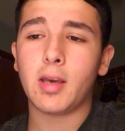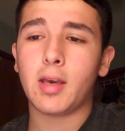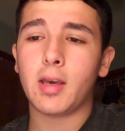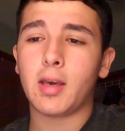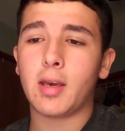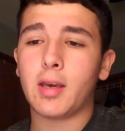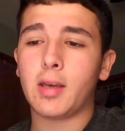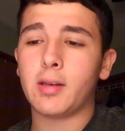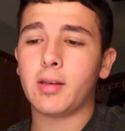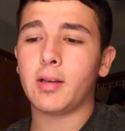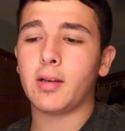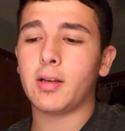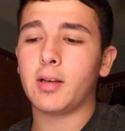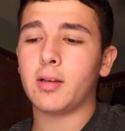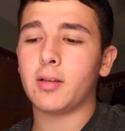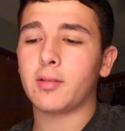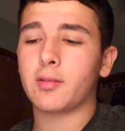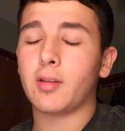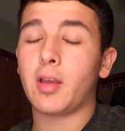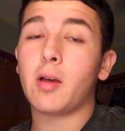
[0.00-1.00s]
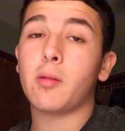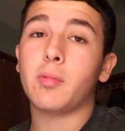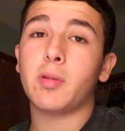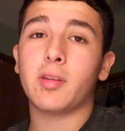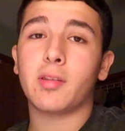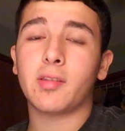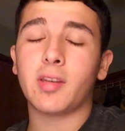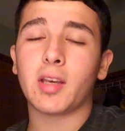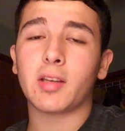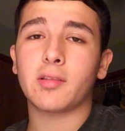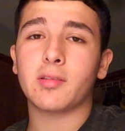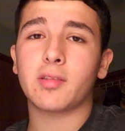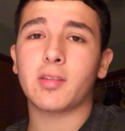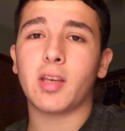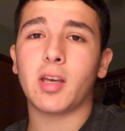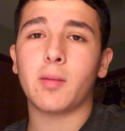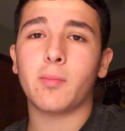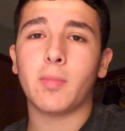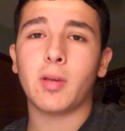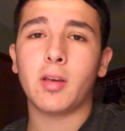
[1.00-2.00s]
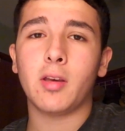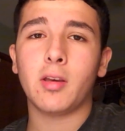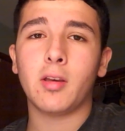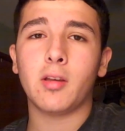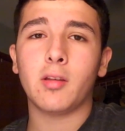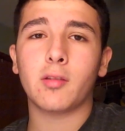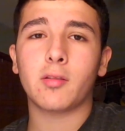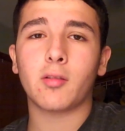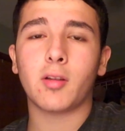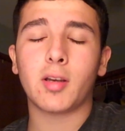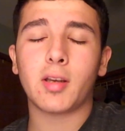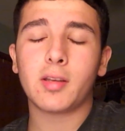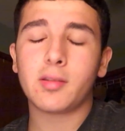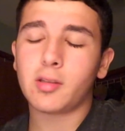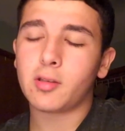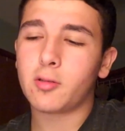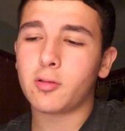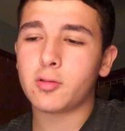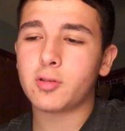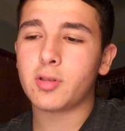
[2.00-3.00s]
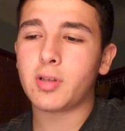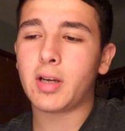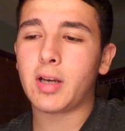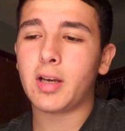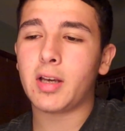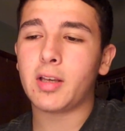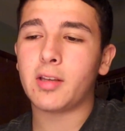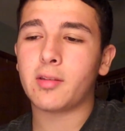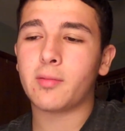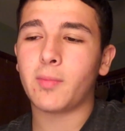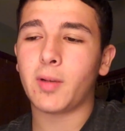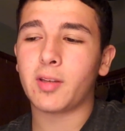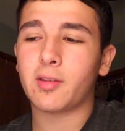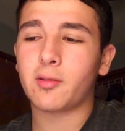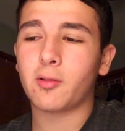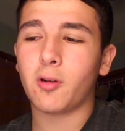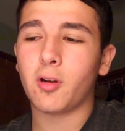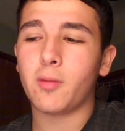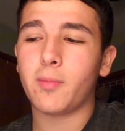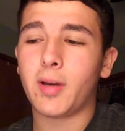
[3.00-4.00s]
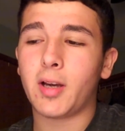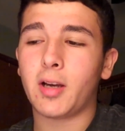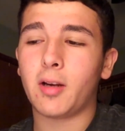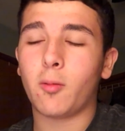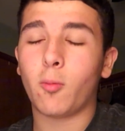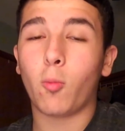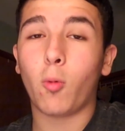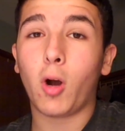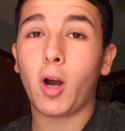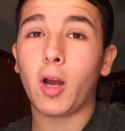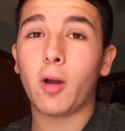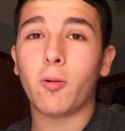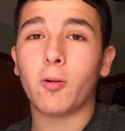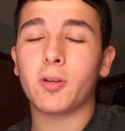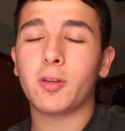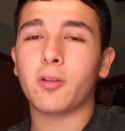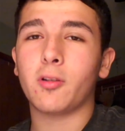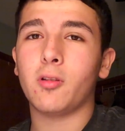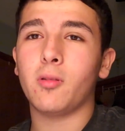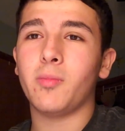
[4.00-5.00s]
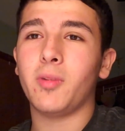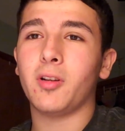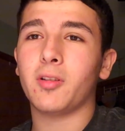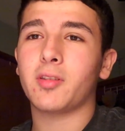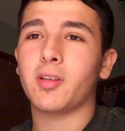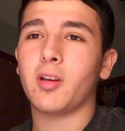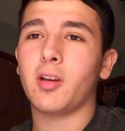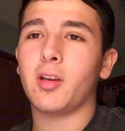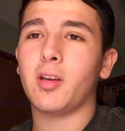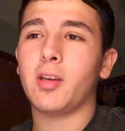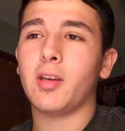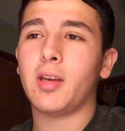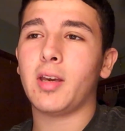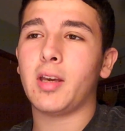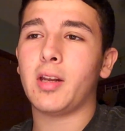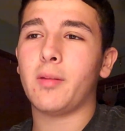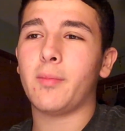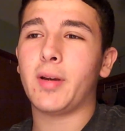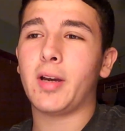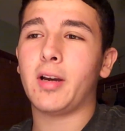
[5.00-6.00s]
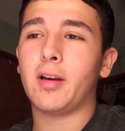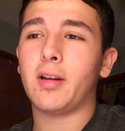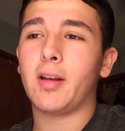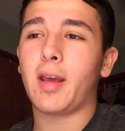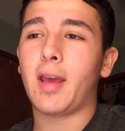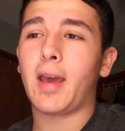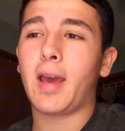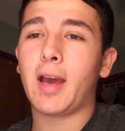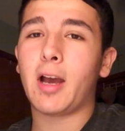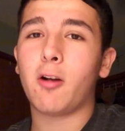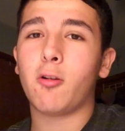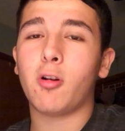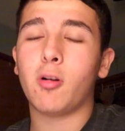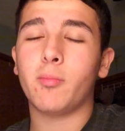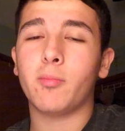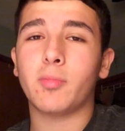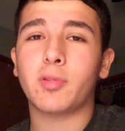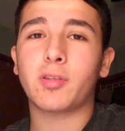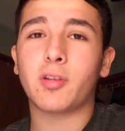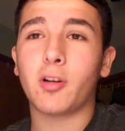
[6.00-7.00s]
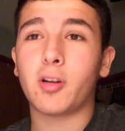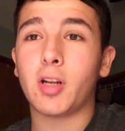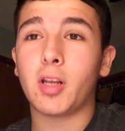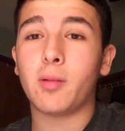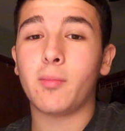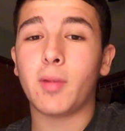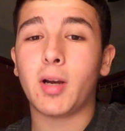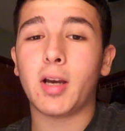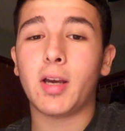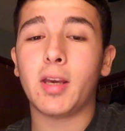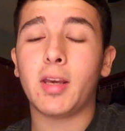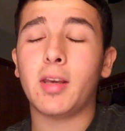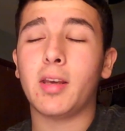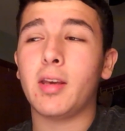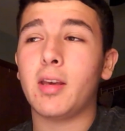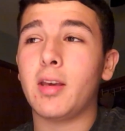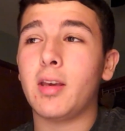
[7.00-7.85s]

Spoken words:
And so that would be the second step. So I guess I told you guys my story about why I wanted to go in the military, and about how I'm starting my,